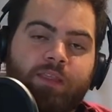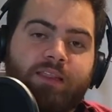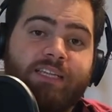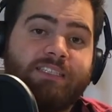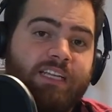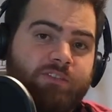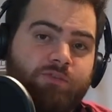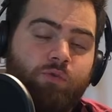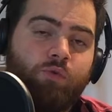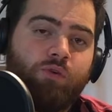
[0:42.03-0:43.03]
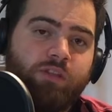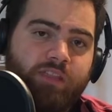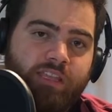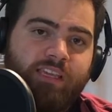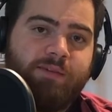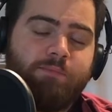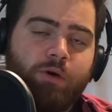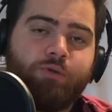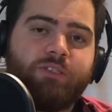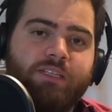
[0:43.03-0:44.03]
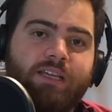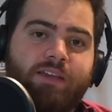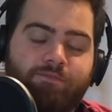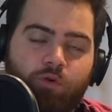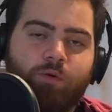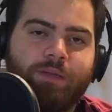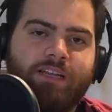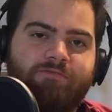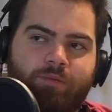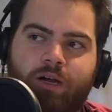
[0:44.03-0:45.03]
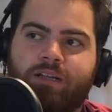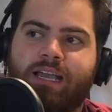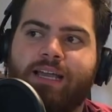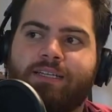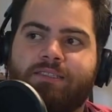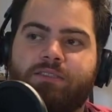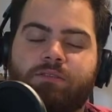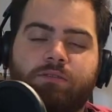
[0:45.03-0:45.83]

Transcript: That stands for the most informative podcast